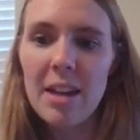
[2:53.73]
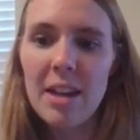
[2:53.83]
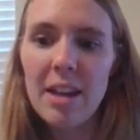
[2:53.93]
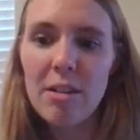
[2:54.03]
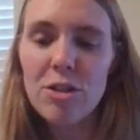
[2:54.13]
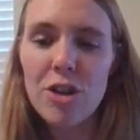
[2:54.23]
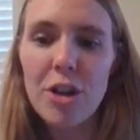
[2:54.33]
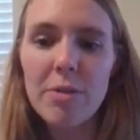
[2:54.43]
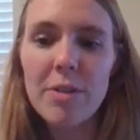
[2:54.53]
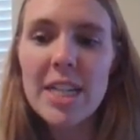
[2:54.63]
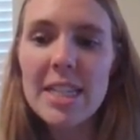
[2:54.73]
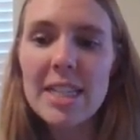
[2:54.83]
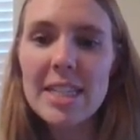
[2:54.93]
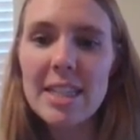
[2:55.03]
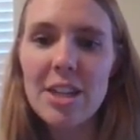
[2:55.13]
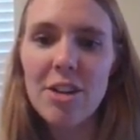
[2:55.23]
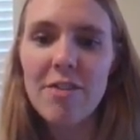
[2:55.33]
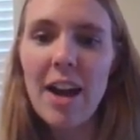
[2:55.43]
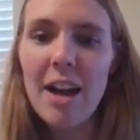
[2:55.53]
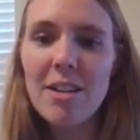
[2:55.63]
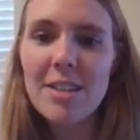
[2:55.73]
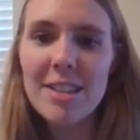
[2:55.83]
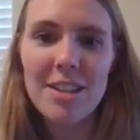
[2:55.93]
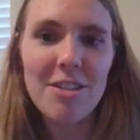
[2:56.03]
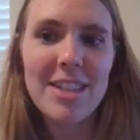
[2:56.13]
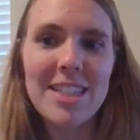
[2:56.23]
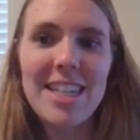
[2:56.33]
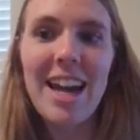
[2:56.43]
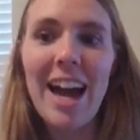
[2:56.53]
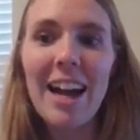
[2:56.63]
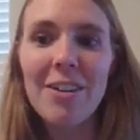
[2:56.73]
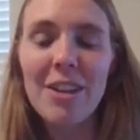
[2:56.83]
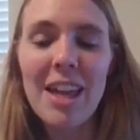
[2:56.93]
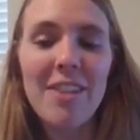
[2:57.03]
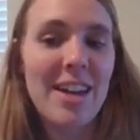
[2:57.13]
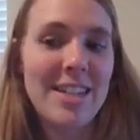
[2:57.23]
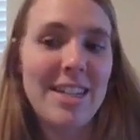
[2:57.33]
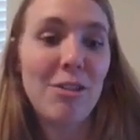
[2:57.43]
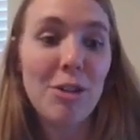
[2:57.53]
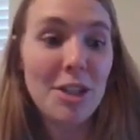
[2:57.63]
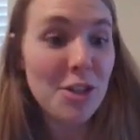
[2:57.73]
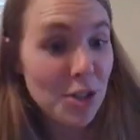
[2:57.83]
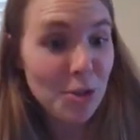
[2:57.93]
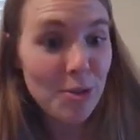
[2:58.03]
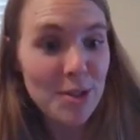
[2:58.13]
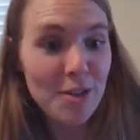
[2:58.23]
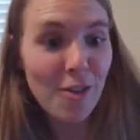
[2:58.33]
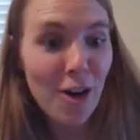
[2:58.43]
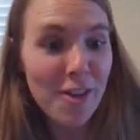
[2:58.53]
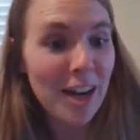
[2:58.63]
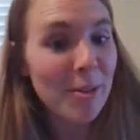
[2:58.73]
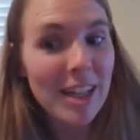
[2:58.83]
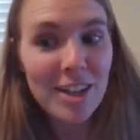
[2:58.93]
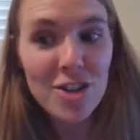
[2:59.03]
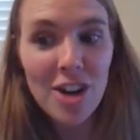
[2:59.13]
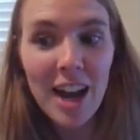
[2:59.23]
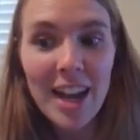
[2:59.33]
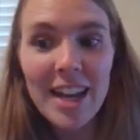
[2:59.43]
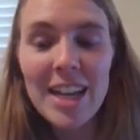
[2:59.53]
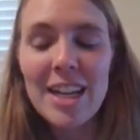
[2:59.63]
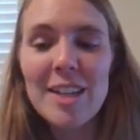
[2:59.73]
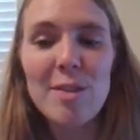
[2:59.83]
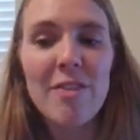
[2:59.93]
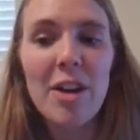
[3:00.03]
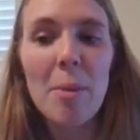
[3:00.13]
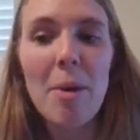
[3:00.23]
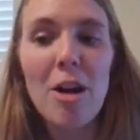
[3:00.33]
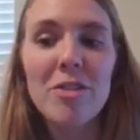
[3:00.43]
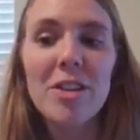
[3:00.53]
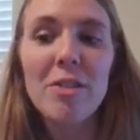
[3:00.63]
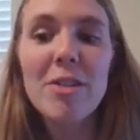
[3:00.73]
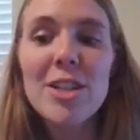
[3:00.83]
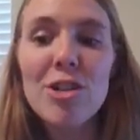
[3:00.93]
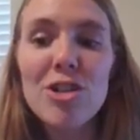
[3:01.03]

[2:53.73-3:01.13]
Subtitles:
it'll show your recents and then your files. You can see I only have had downloaded 2 so far that I would like to try. So I found a biography research